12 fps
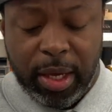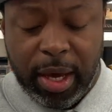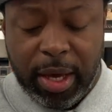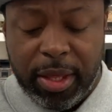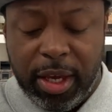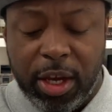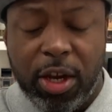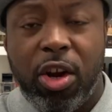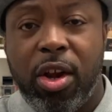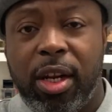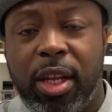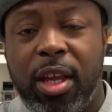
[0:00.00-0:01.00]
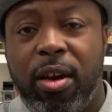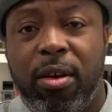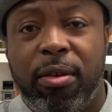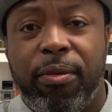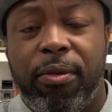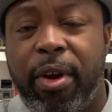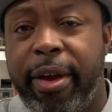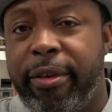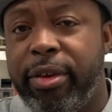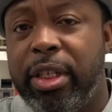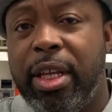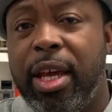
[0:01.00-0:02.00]
I think currently on
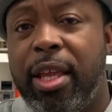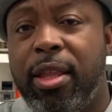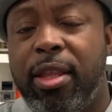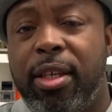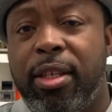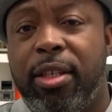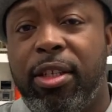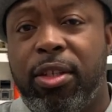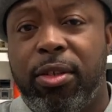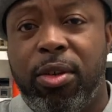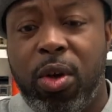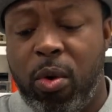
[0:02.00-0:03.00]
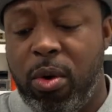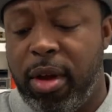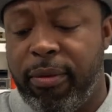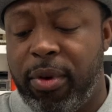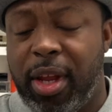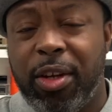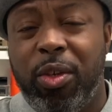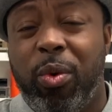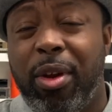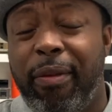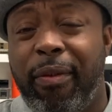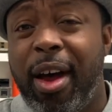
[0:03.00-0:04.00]
FragranceNet, this is going for like
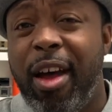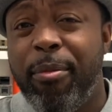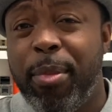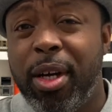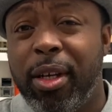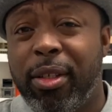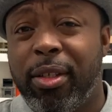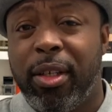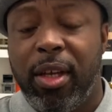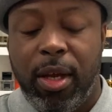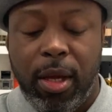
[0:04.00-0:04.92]
25 bucks.